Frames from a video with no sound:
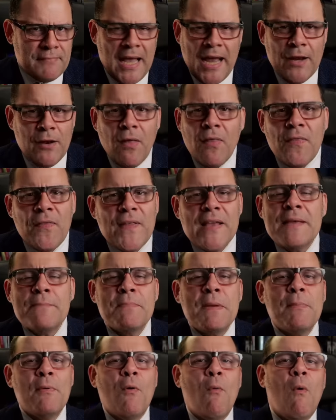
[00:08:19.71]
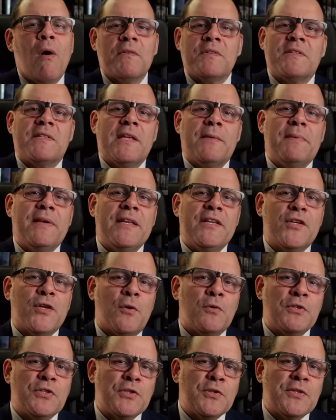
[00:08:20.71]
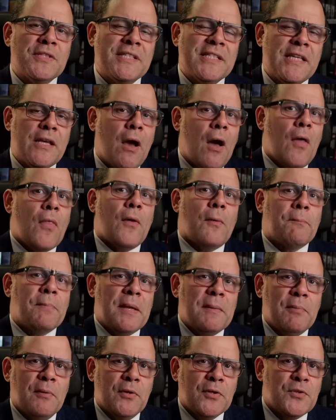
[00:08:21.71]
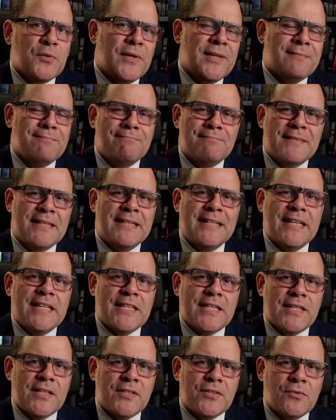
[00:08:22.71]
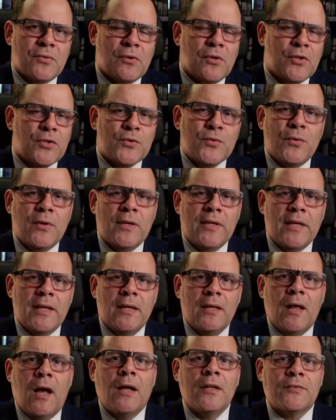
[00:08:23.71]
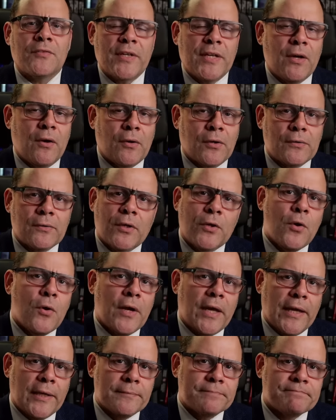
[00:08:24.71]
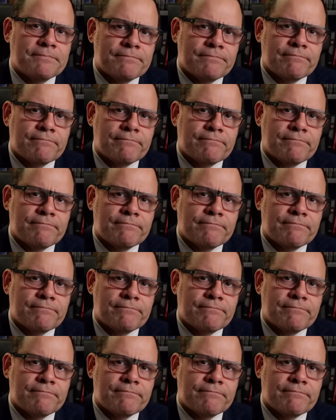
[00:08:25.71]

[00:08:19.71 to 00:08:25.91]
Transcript: I don't think people watch TV shows to see other people doing the dishes or doing the laundry or cooking.